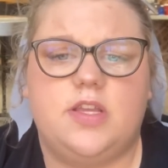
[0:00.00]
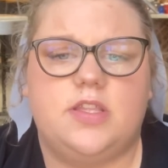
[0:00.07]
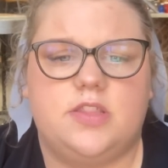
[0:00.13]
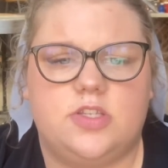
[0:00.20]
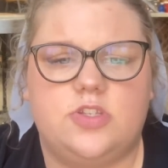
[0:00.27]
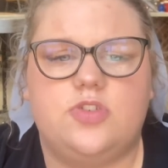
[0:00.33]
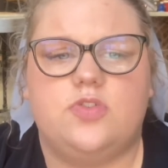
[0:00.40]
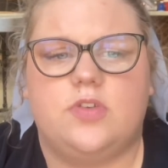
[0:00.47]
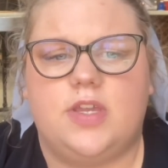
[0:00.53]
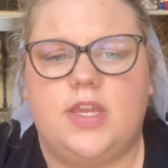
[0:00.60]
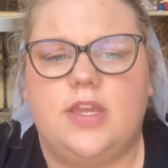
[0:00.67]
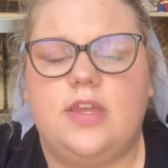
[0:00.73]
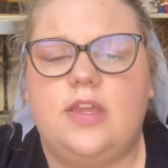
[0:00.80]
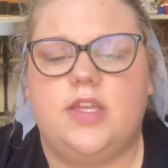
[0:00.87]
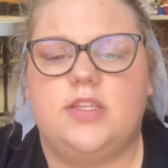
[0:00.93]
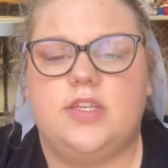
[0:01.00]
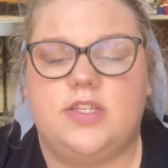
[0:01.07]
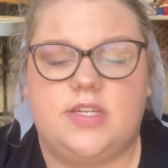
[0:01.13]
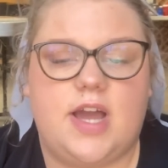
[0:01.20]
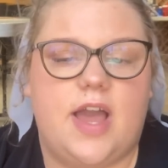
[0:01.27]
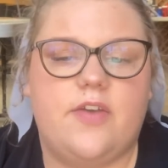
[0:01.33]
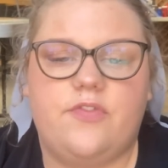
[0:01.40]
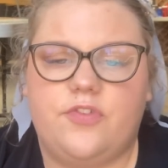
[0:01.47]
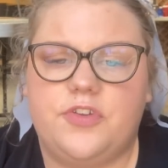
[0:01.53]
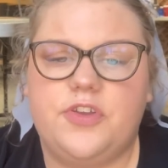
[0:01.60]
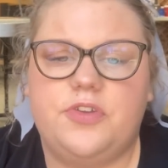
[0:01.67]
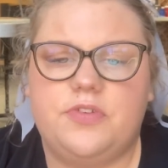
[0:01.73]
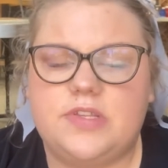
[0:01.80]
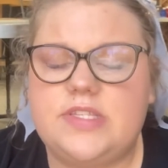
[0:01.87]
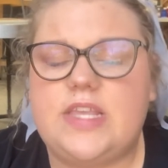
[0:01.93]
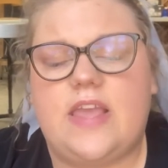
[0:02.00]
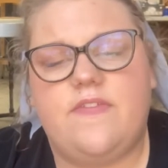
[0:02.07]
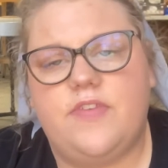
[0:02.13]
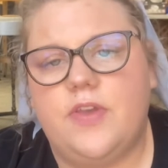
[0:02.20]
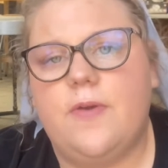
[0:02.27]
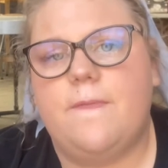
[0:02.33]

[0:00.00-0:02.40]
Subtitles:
the tree to die for you, to save you.